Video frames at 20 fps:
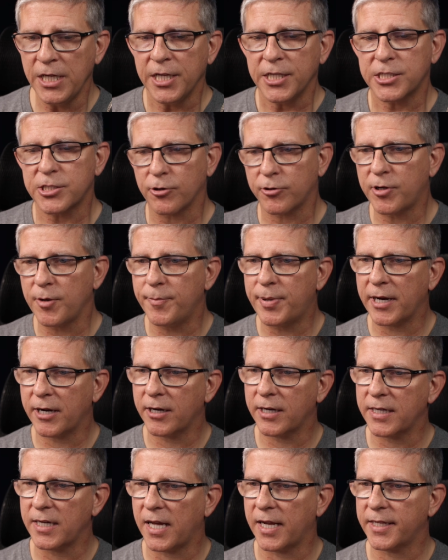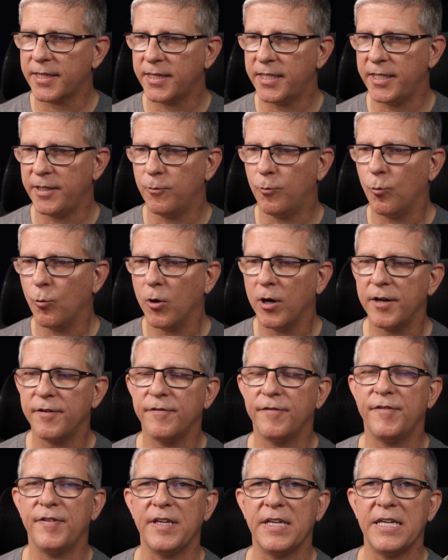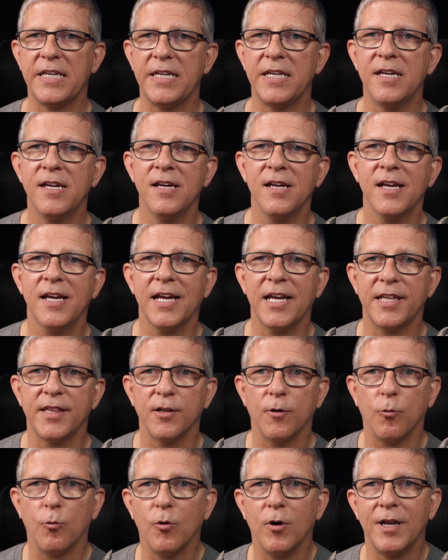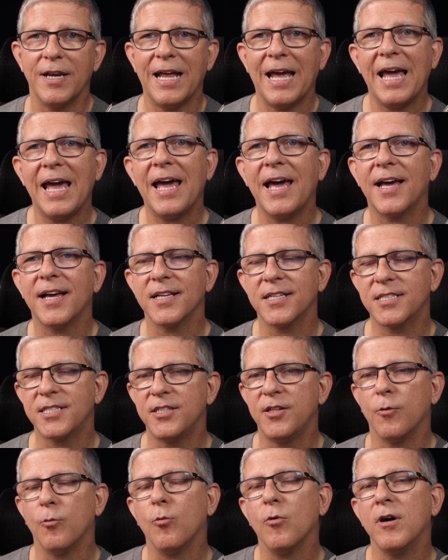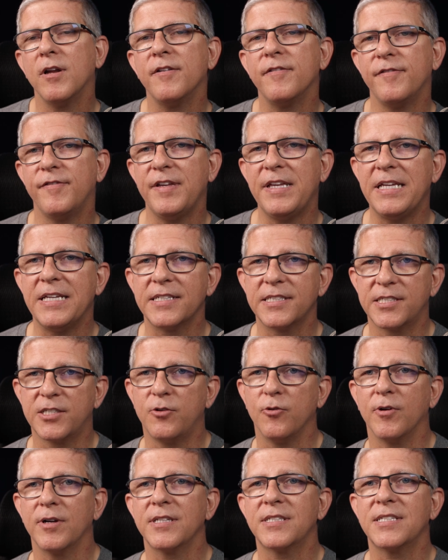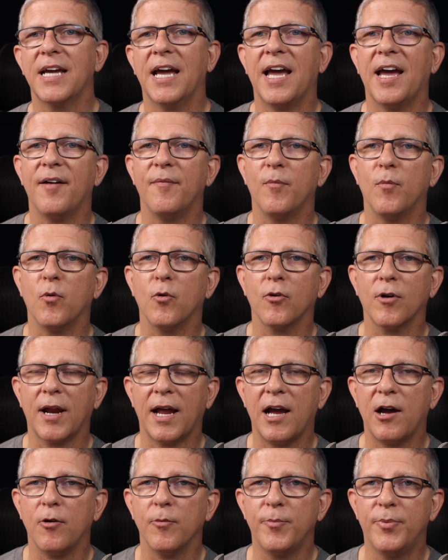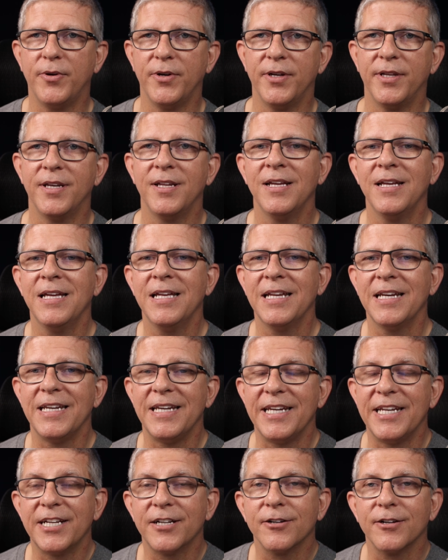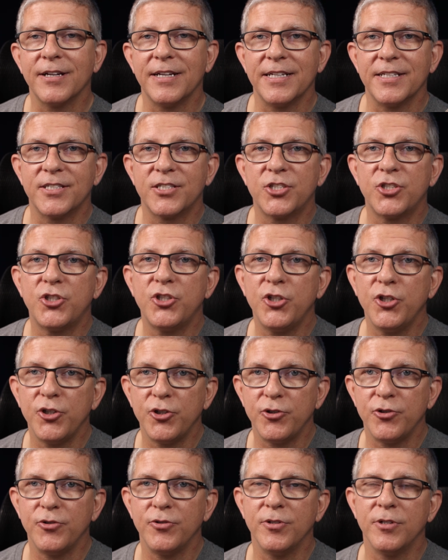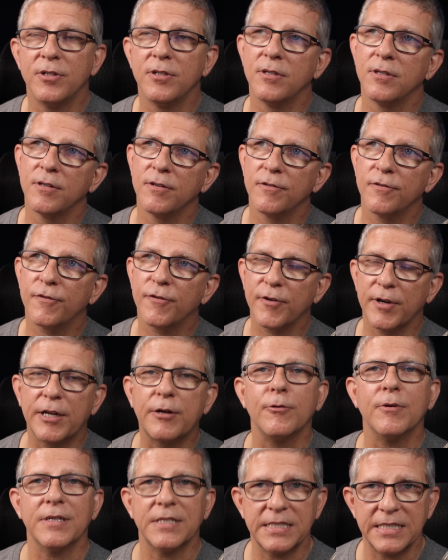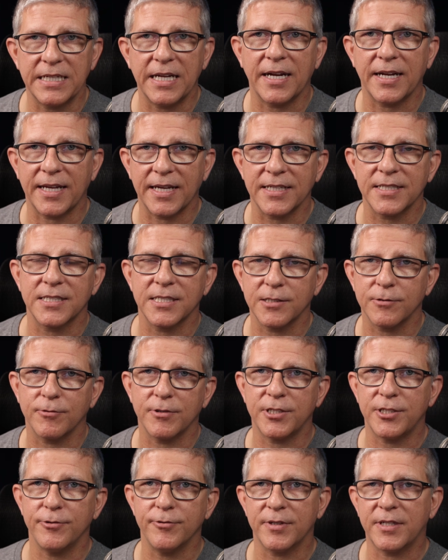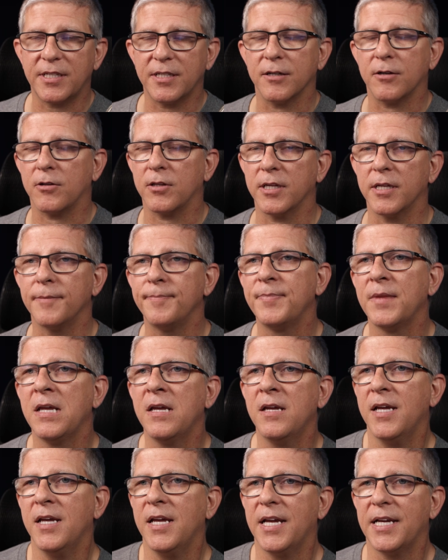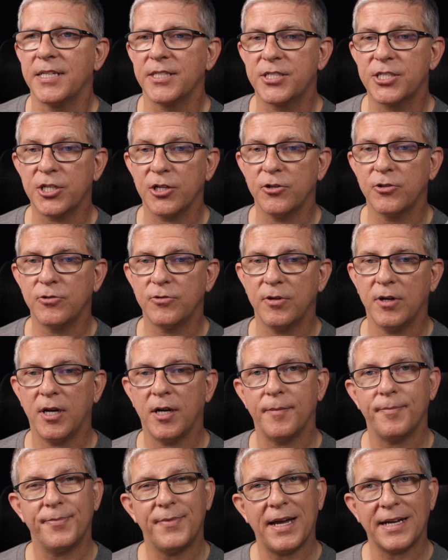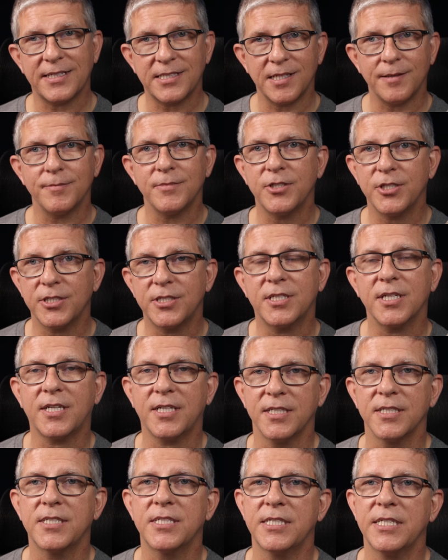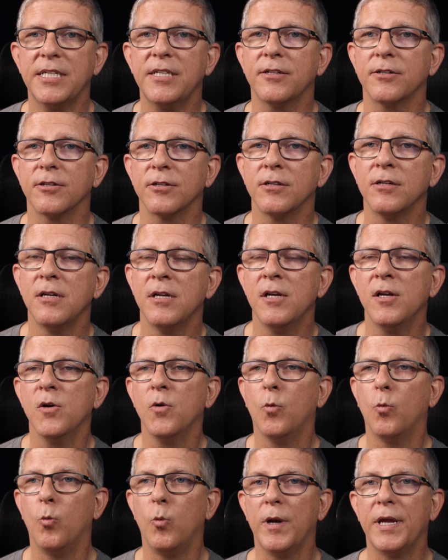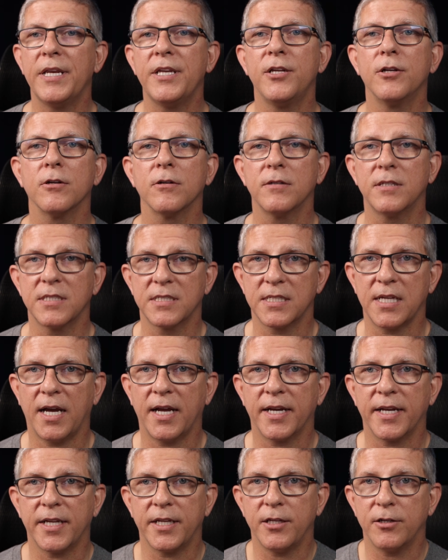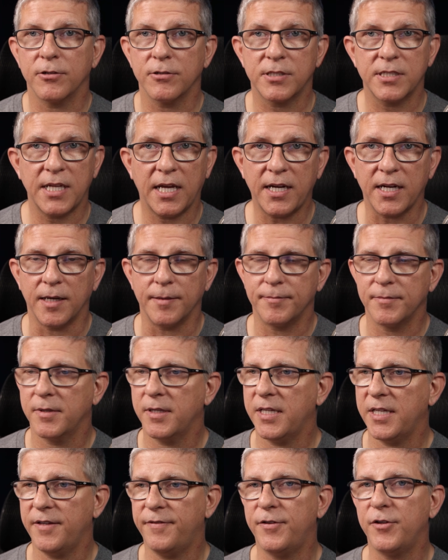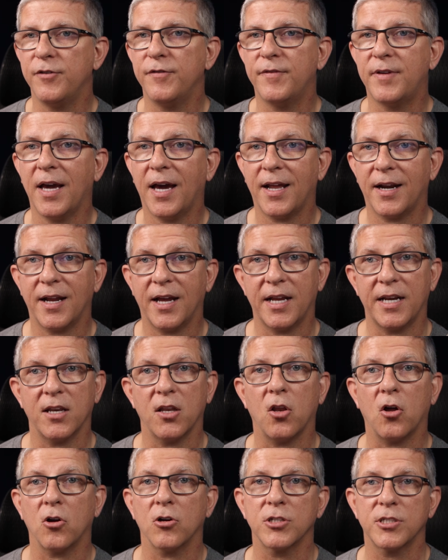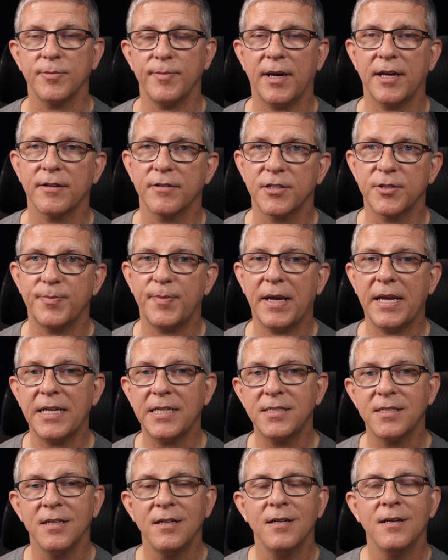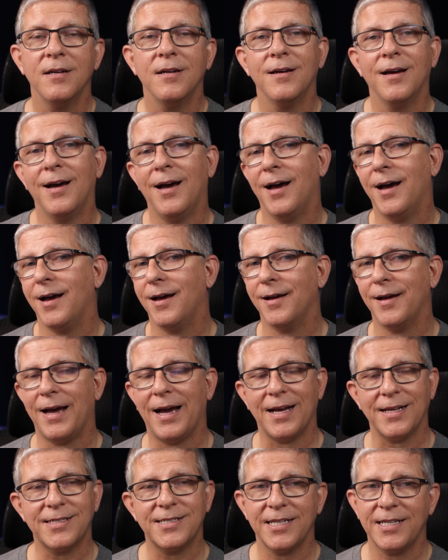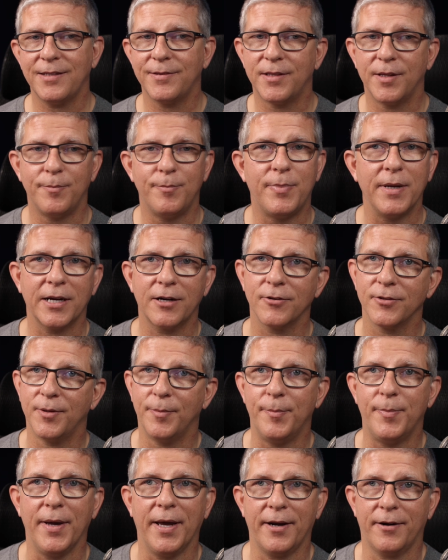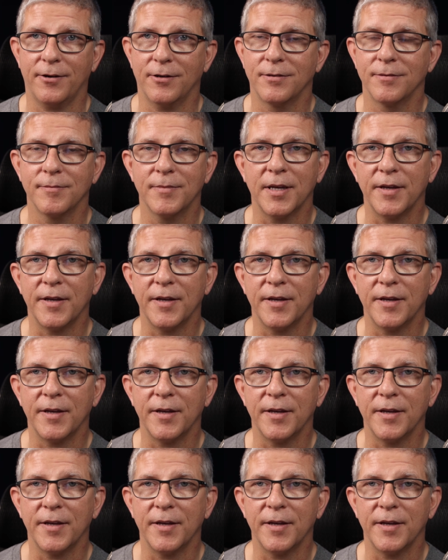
So comparing like the 1V and the 1S, the 1V is going to have more output near its tune frequency, I guess is what you would call it. And so that's something just to consider when you're designing your setup. If you've got a large amount of space, I say the bigger the better.